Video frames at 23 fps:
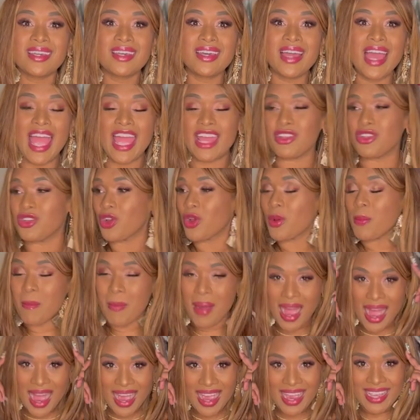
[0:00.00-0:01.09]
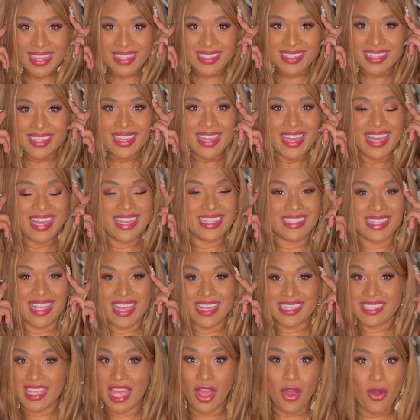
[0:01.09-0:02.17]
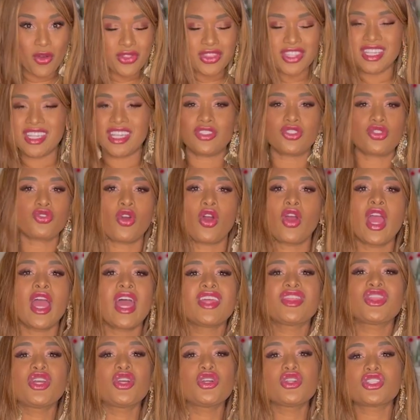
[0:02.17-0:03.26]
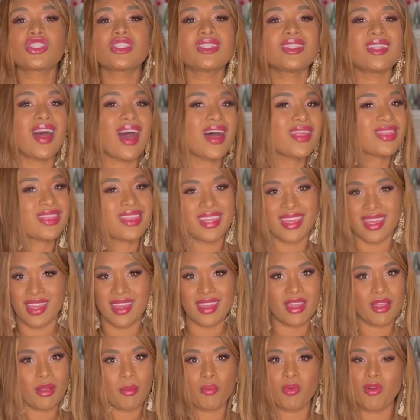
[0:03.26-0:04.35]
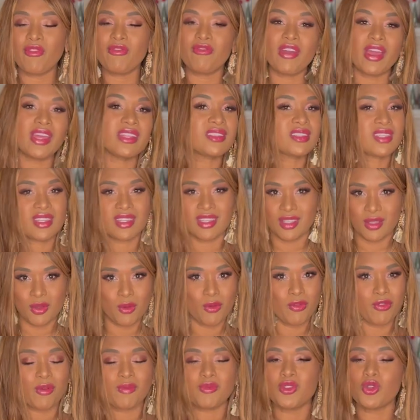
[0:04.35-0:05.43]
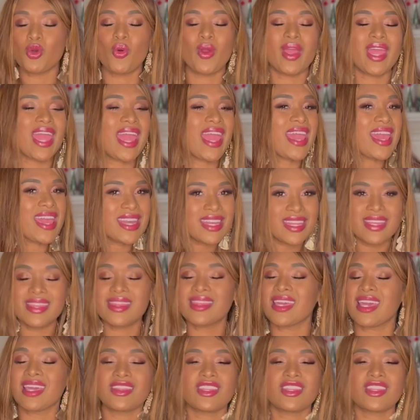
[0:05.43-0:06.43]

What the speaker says: and your mind is healthy and strong. There's nothing preventing you from doing anything